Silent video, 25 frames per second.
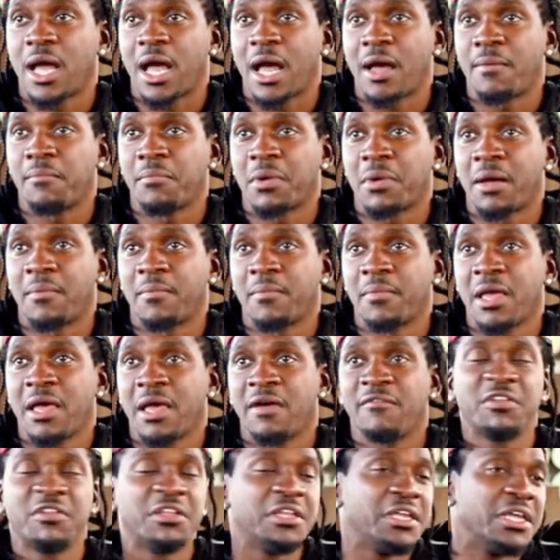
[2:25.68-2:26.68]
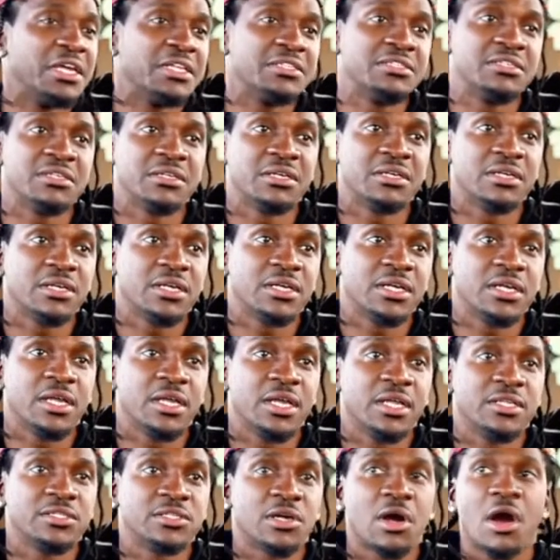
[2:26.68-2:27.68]
I'm I'm heavily into
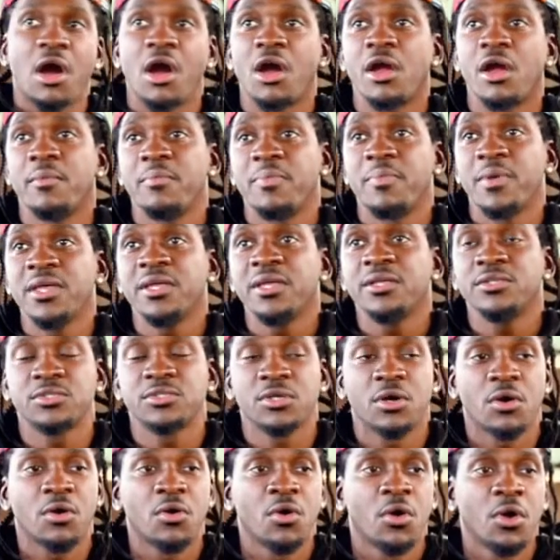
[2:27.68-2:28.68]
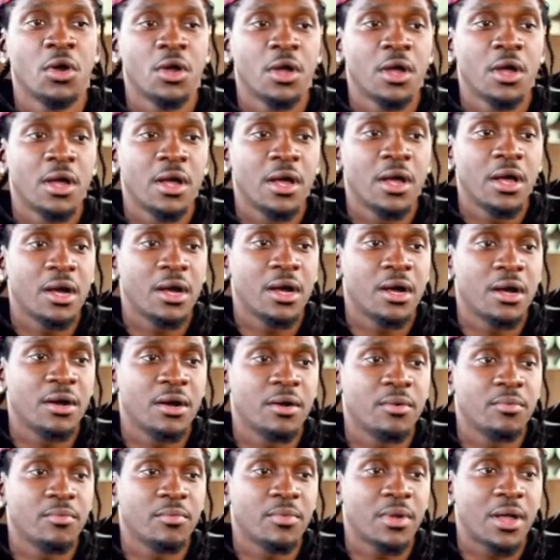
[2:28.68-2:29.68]
into R and B, so
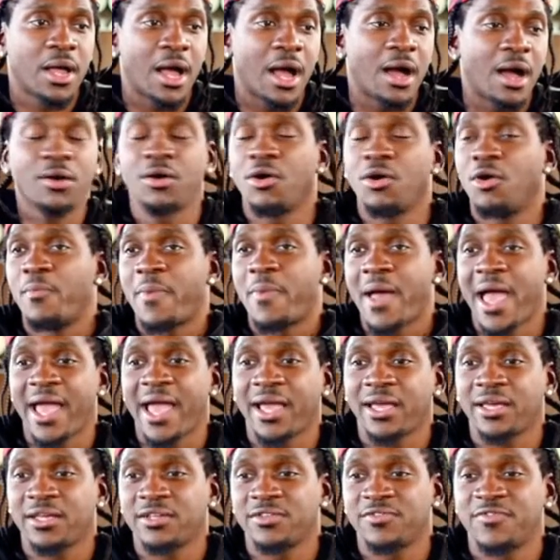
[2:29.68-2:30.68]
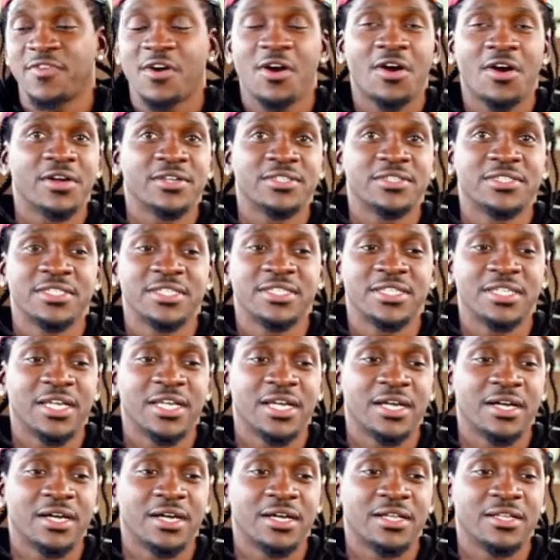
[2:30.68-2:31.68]
um, I'll go back as far as
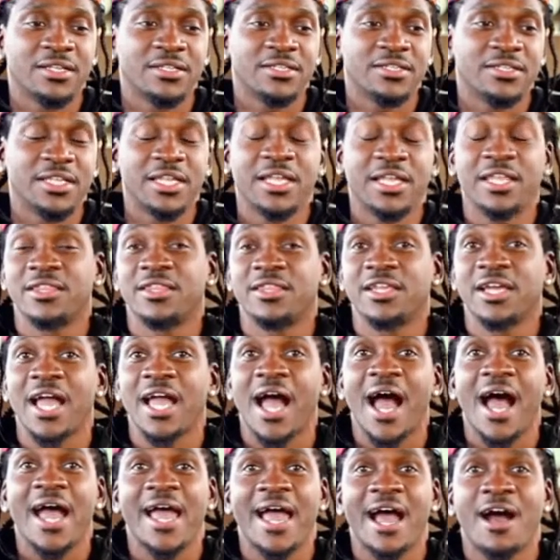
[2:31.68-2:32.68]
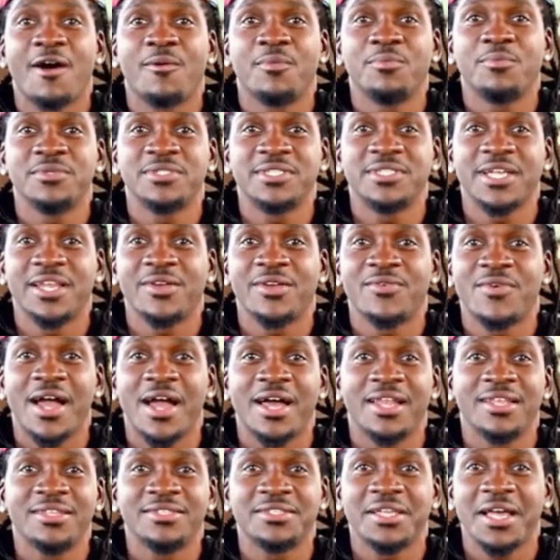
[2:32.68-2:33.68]
uh, the Guy albums, Teddy
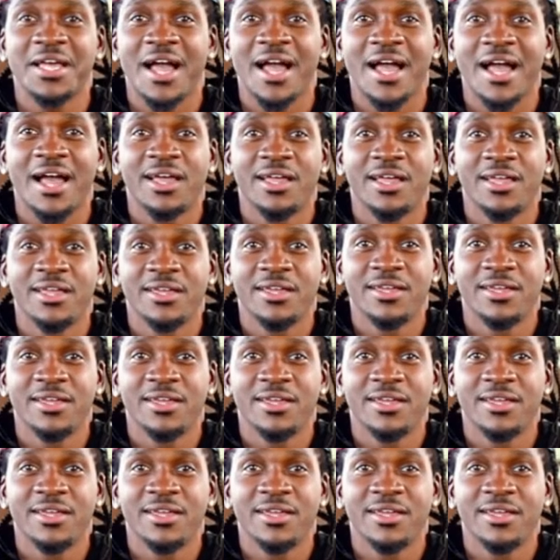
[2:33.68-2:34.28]
Riley's Guy.